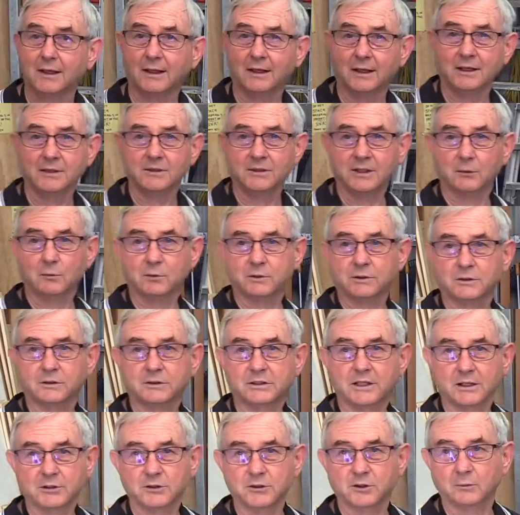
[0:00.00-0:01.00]
he's able to
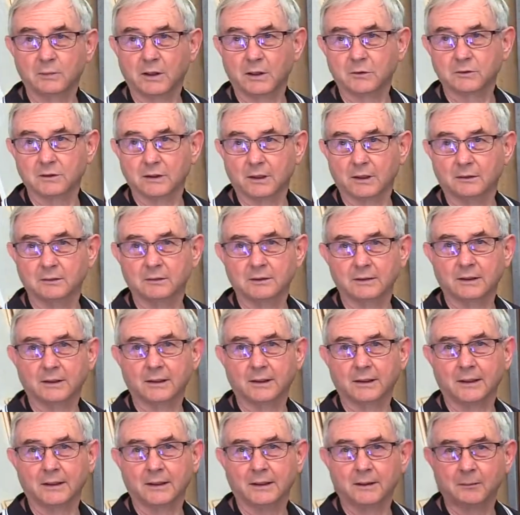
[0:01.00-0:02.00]
test them out and
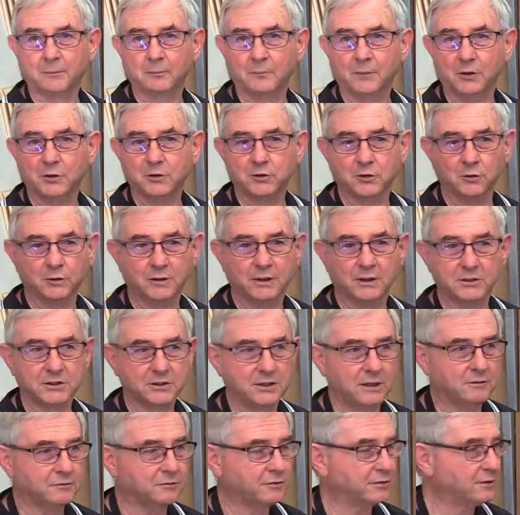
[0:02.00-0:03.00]
make sure they're
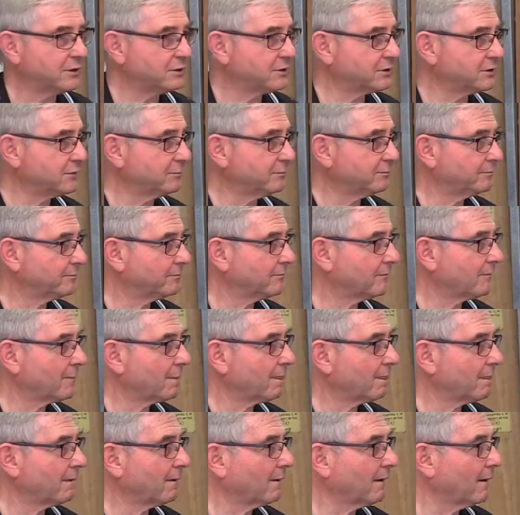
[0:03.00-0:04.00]
safe for us.
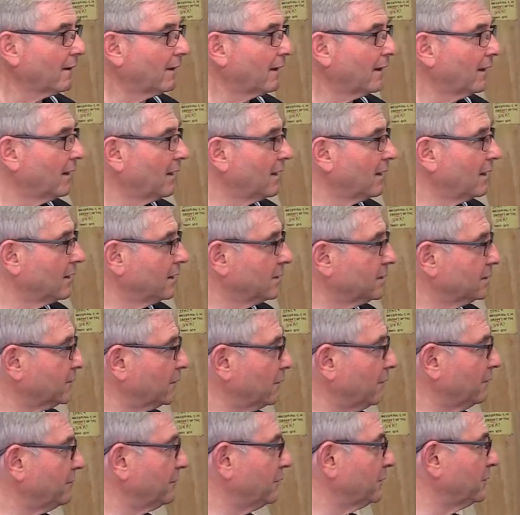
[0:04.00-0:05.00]

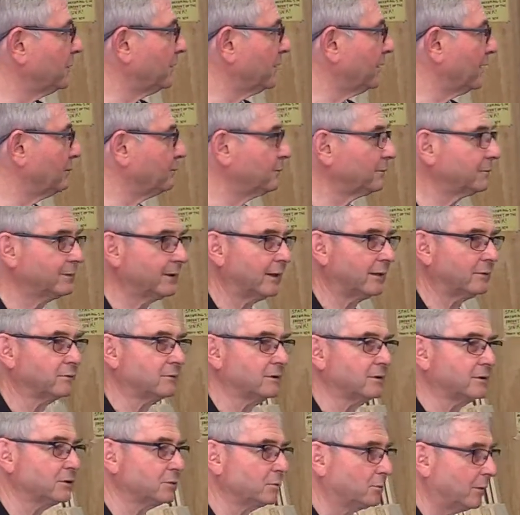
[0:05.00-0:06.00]
So if you come down
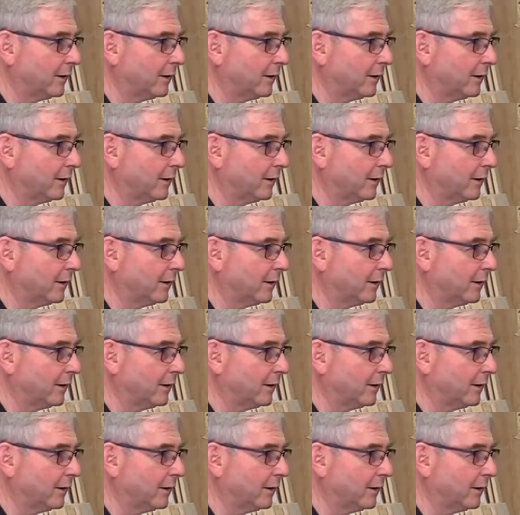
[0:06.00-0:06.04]
this